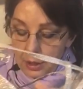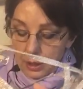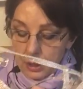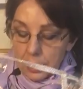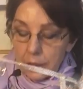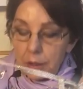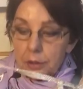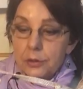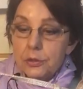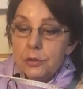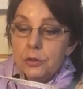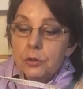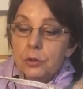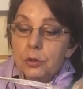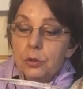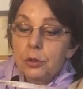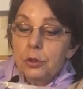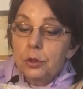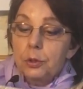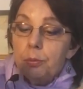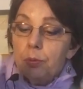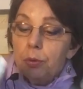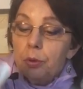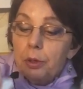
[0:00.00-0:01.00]
And so
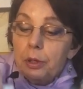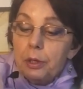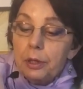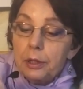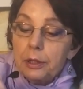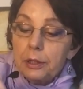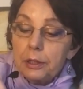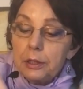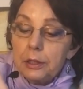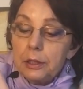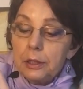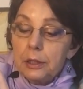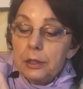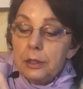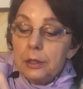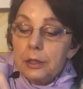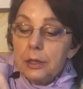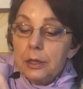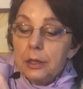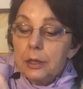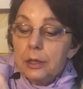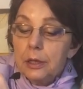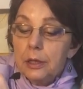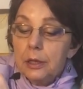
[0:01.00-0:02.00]
you put it in
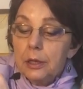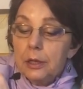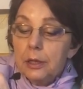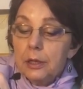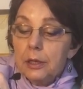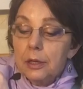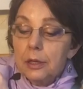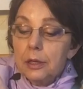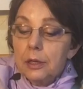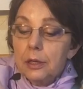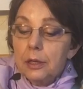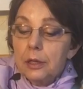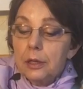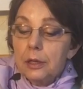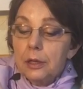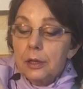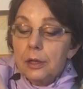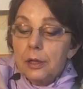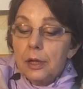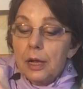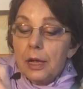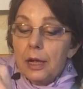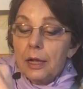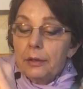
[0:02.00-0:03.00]

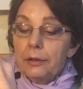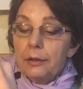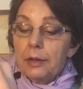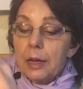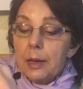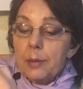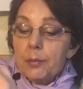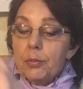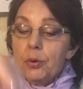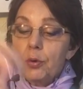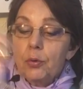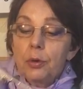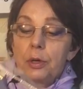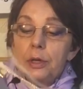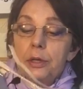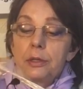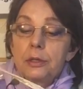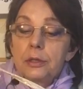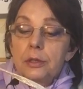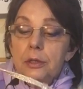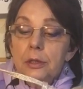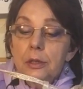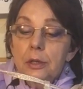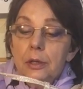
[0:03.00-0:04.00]
at that
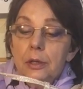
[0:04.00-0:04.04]
point.